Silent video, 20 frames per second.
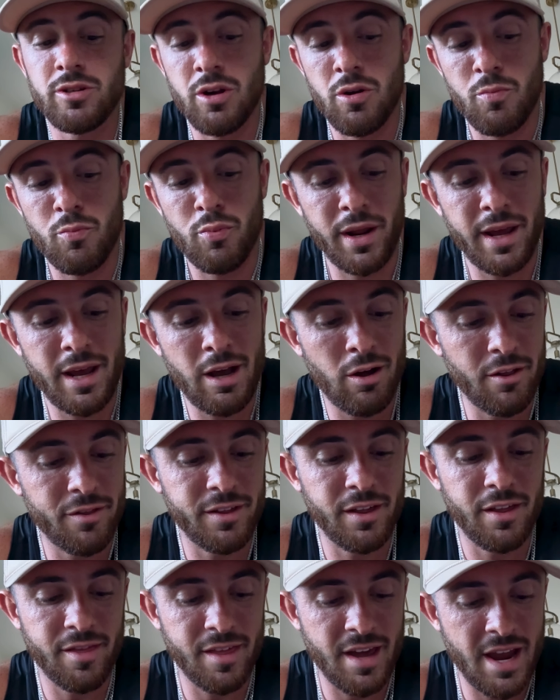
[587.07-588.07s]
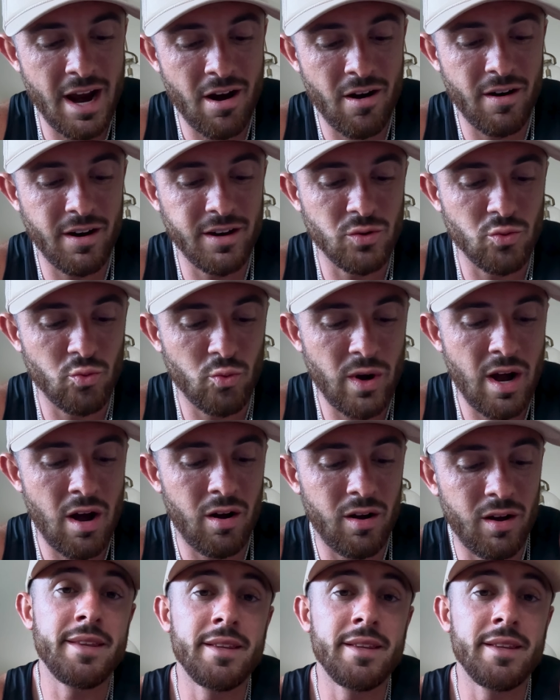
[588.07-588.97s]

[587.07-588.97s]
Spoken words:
So pretty healthy there as well.